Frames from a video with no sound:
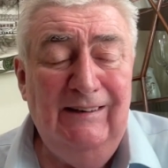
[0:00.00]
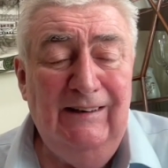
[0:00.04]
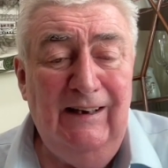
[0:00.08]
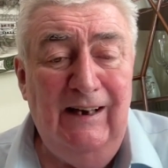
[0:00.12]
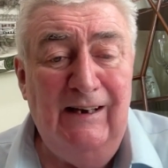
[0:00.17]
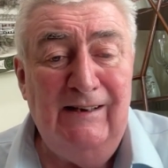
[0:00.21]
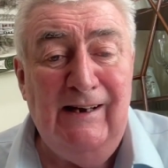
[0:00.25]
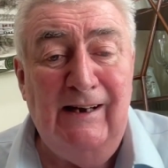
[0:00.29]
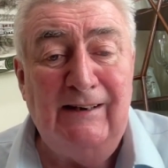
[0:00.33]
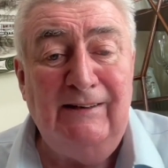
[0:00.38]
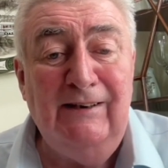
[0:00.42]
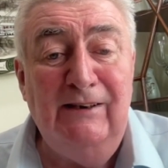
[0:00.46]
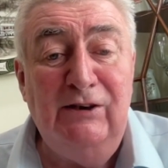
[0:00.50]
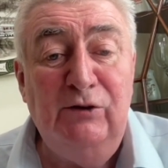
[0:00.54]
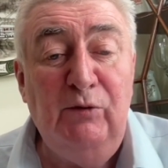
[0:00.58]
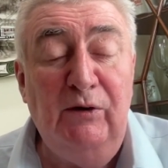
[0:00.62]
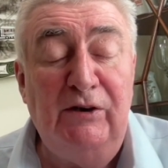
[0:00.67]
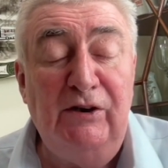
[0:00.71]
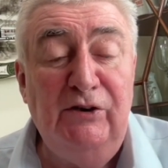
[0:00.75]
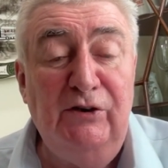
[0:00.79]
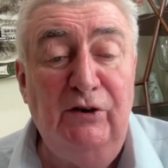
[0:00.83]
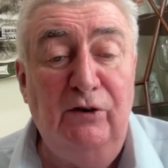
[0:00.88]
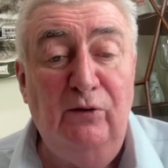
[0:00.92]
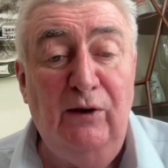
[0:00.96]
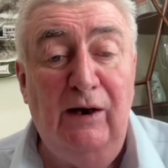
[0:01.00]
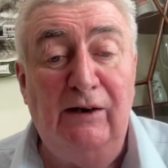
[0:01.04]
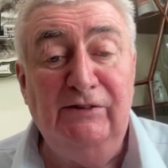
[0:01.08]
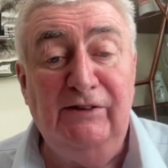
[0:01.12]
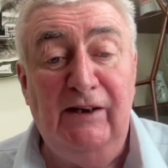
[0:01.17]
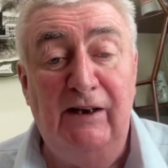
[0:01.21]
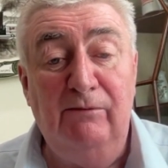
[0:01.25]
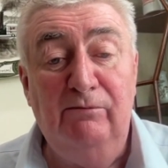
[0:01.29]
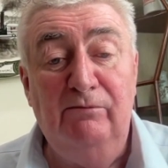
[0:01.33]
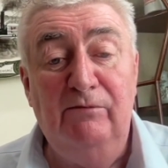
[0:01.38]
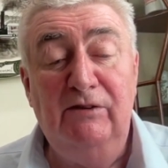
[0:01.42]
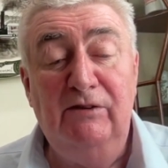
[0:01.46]
in nineteen twenty-two, as
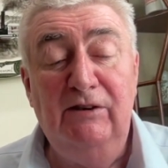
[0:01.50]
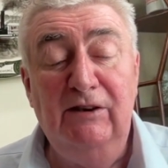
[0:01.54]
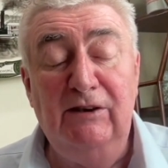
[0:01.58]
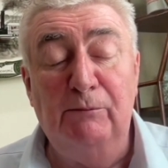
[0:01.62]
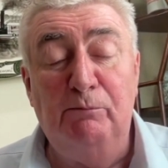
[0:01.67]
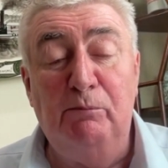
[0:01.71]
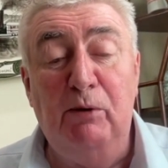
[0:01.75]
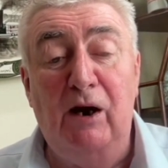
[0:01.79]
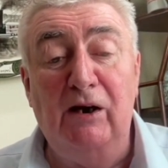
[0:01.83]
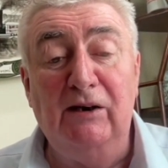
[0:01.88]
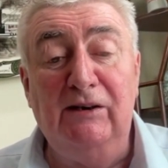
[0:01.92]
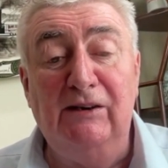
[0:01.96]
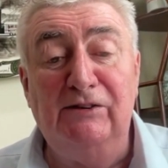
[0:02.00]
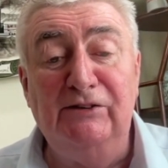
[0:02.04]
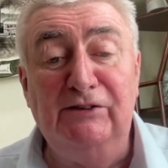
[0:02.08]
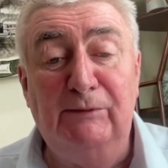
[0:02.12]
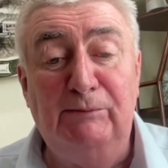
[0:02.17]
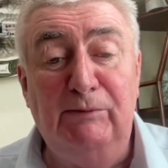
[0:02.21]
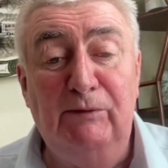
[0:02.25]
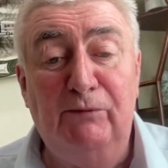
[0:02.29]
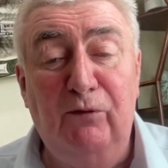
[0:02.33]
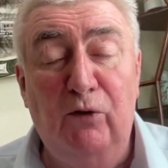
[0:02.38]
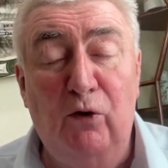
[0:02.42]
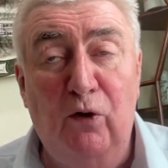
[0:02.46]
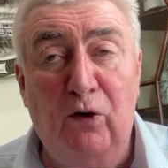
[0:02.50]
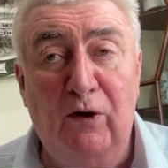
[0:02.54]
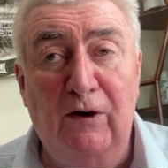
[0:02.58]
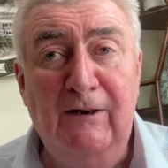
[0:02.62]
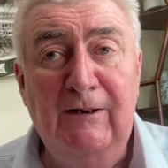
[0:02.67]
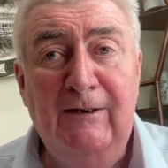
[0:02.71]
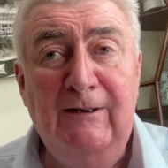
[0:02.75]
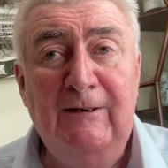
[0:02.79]
I did a podcast here before